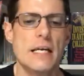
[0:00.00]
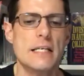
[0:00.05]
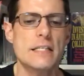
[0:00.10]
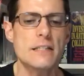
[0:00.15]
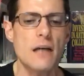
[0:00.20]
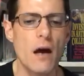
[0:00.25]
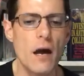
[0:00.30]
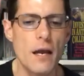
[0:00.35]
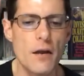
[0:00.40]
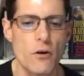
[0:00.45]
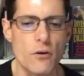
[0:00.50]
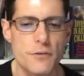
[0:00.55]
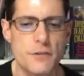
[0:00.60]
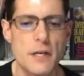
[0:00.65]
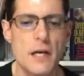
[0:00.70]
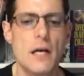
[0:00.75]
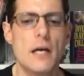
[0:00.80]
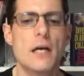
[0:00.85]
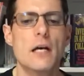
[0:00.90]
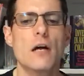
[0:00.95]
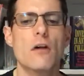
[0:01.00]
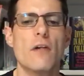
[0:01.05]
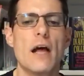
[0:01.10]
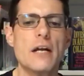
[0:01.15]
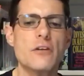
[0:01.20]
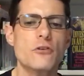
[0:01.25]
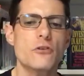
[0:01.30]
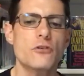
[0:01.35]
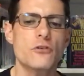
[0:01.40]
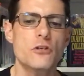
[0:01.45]
entitled
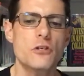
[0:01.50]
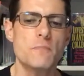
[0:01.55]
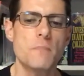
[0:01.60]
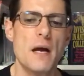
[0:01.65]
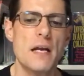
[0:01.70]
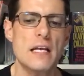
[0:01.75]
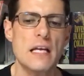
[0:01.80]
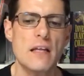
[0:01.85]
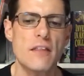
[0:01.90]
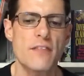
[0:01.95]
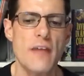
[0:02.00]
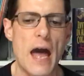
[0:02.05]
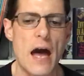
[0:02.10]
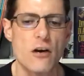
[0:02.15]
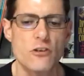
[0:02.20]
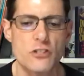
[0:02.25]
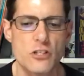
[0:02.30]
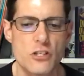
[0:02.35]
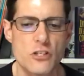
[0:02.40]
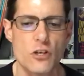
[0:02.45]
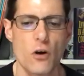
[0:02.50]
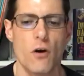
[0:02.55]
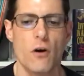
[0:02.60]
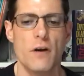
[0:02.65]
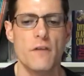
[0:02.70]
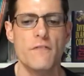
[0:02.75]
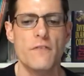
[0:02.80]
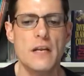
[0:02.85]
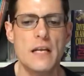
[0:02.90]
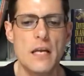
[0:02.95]
Collectors Are Spending Thousands
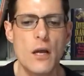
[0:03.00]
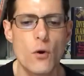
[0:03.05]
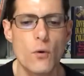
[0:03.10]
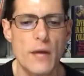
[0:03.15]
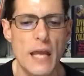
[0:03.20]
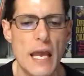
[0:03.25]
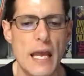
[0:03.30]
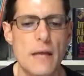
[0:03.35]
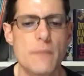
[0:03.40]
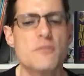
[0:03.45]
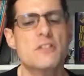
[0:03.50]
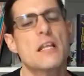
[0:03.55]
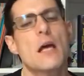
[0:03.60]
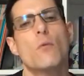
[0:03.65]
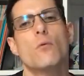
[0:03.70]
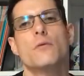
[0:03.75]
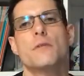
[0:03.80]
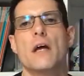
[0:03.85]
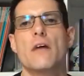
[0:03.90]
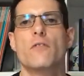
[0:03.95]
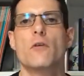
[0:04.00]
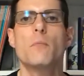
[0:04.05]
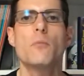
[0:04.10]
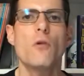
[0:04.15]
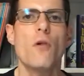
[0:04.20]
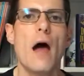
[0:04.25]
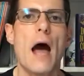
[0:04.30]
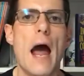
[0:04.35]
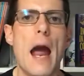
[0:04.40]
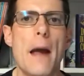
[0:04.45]
on Video Games They Will Never
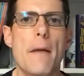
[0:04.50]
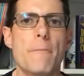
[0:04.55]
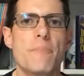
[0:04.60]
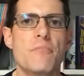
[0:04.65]
Play.